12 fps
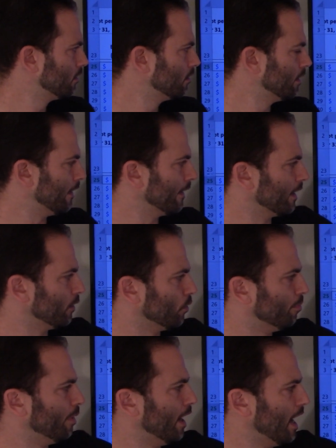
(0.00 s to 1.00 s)
they got a little
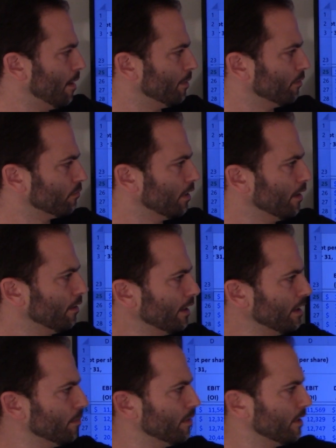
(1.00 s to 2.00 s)
pop in
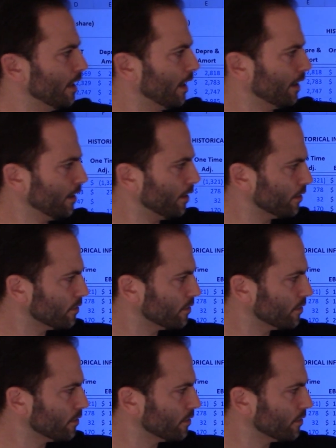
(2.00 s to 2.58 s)
EBITDA here,